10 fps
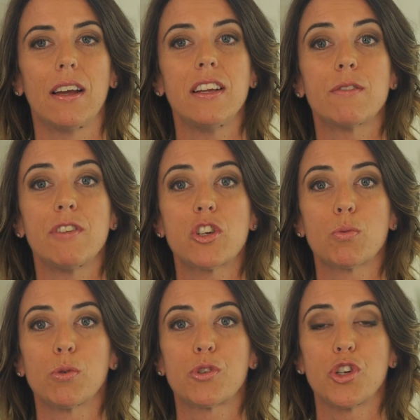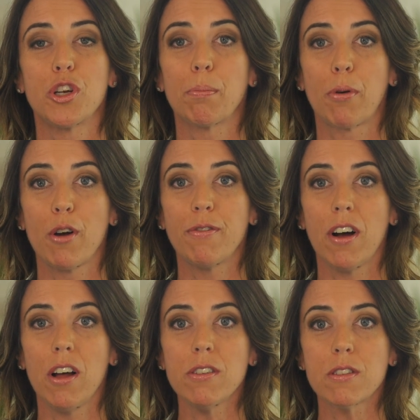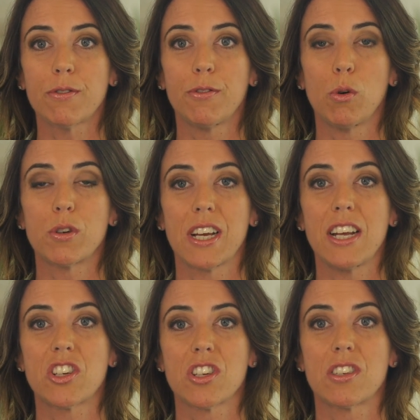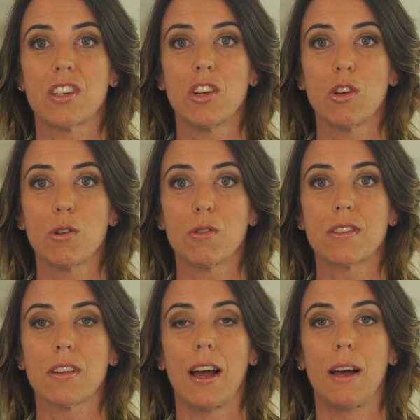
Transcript: individual student profiles for teachers to use